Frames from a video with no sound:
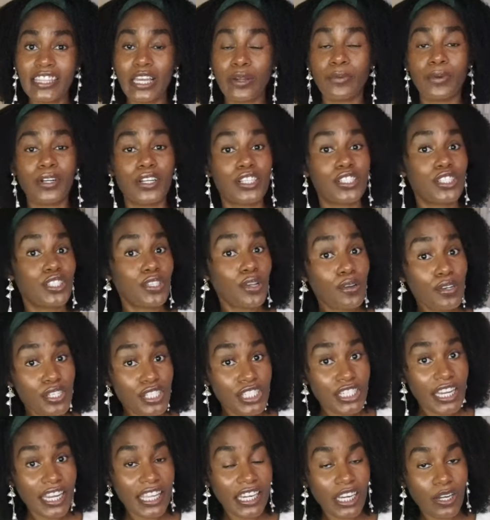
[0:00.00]
that were
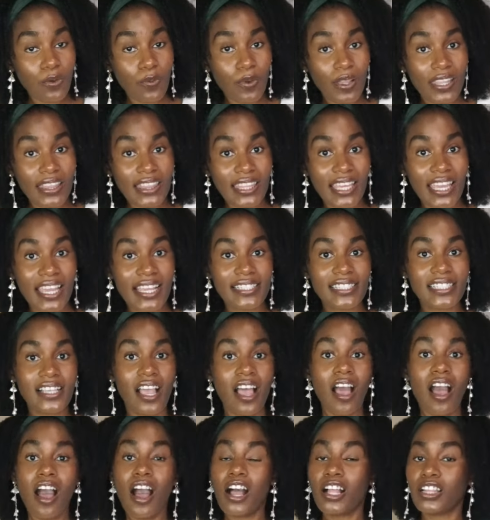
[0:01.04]
associated with it,
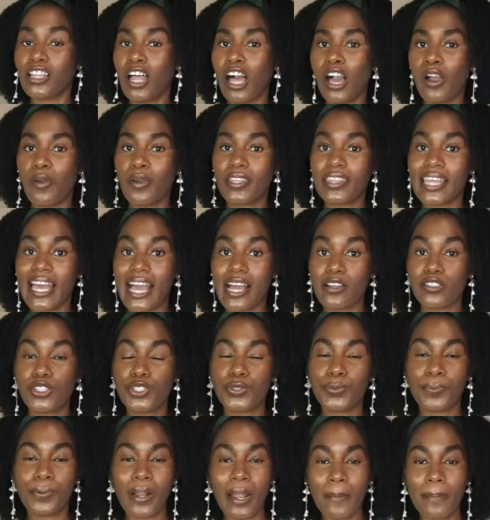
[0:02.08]
along with how
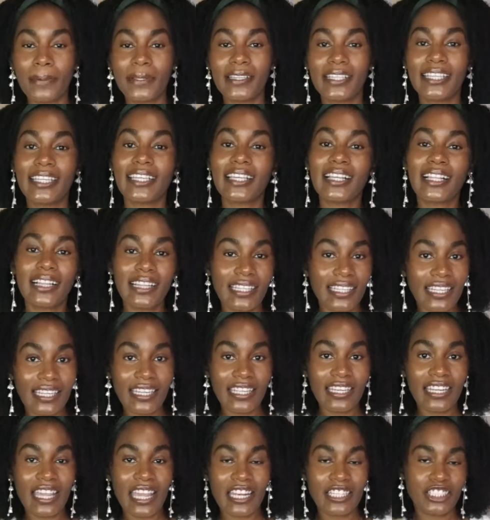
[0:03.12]
to properly
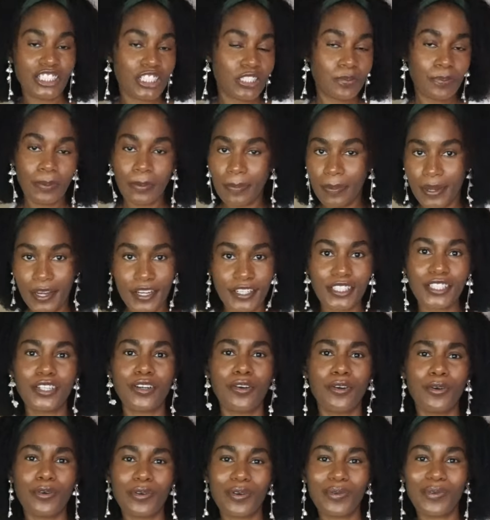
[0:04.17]
clean and just prepare your
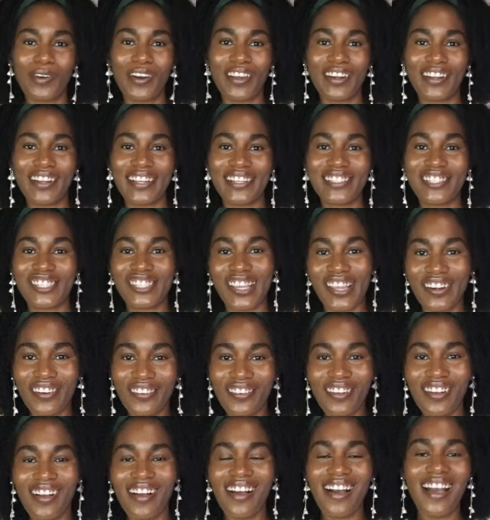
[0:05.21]
okra water in
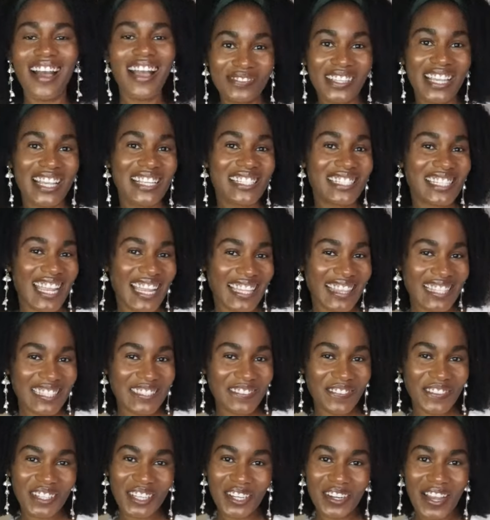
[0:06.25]
general. Check this
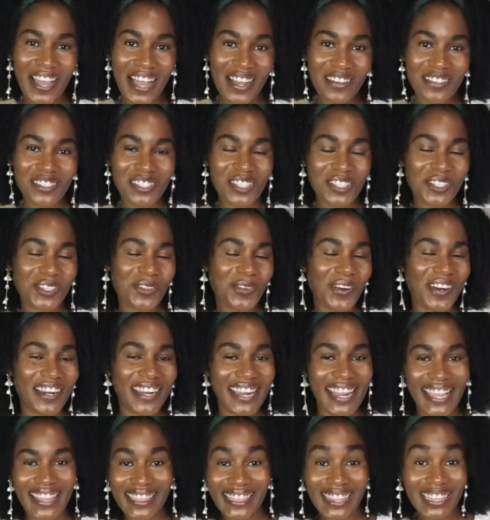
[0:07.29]
video out so you are
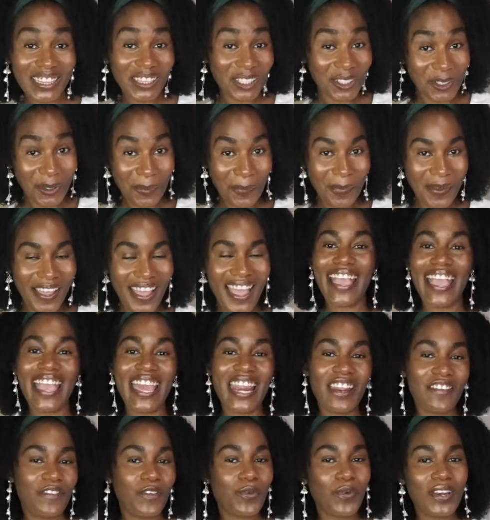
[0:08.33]
in the loop. And
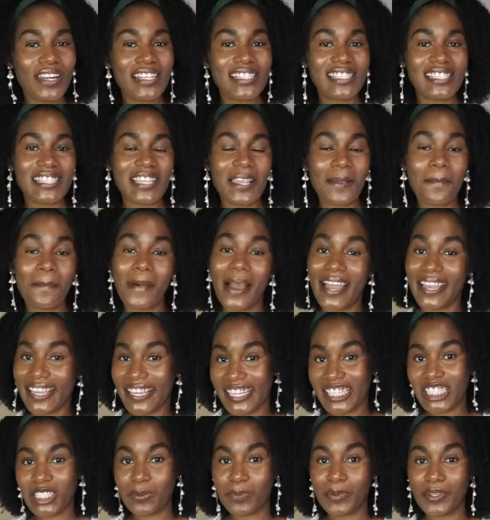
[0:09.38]
if you want to see my
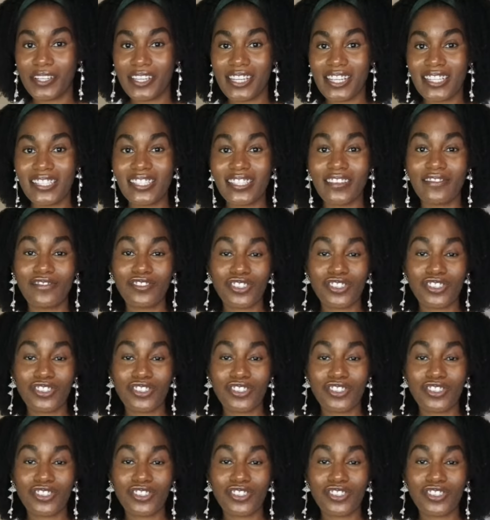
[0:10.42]
experience of